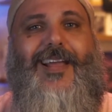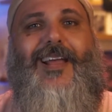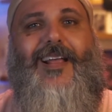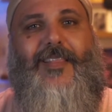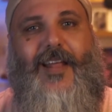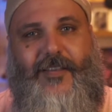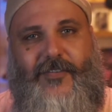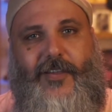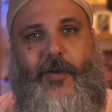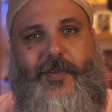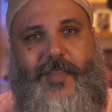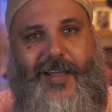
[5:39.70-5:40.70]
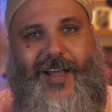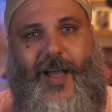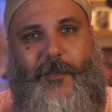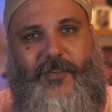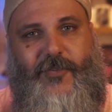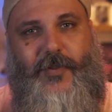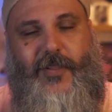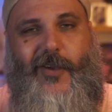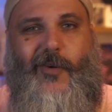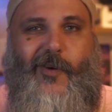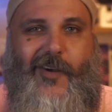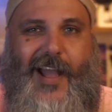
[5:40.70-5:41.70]
let us know in the comments
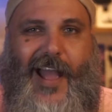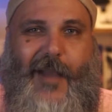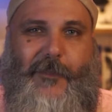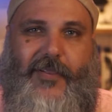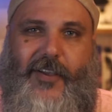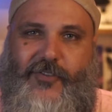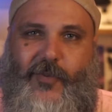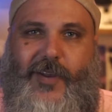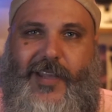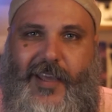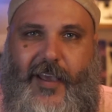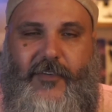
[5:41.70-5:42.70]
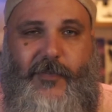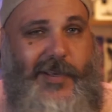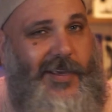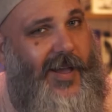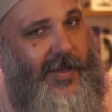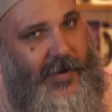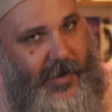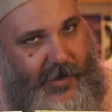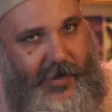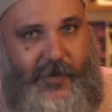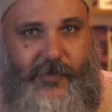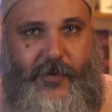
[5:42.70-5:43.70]
below or at Plus One Exp on
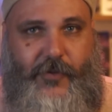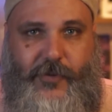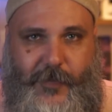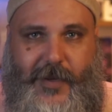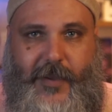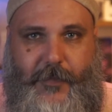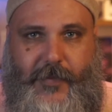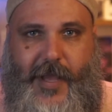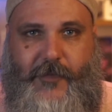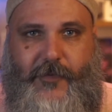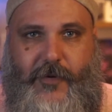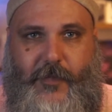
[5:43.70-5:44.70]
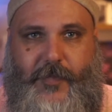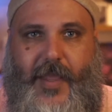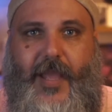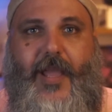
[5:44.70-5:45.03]
any social media platform.